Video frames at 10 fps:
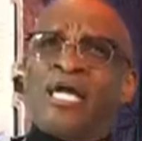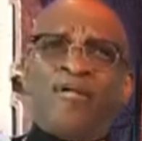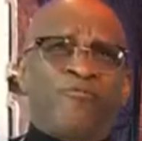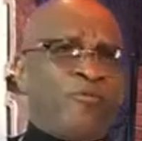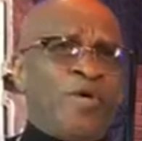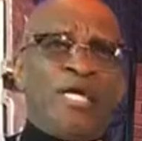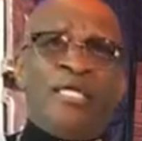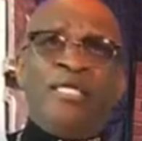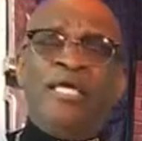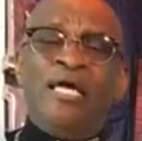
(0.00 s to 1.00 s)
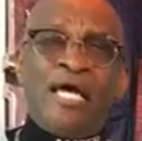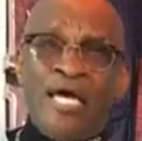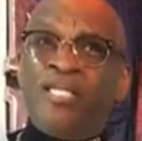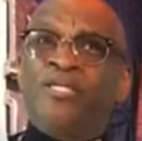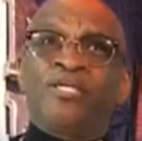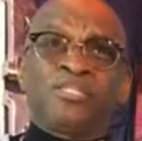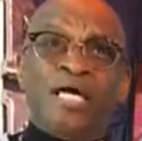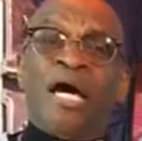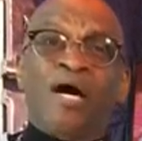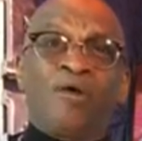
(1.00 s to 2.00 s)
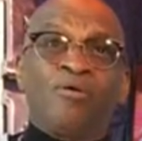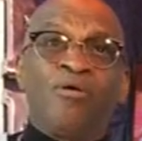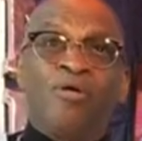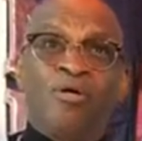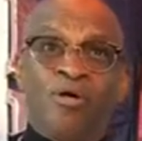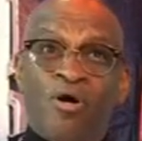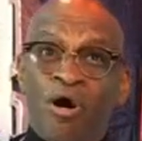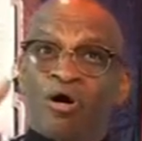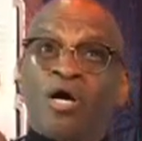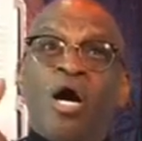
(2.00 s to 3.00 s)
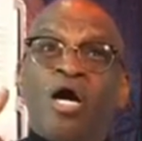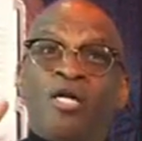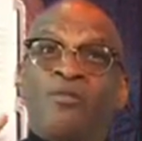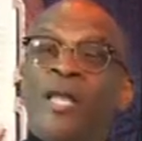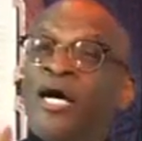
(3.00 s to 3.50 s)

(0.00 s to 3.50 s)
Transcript: and that friend and your child are gone.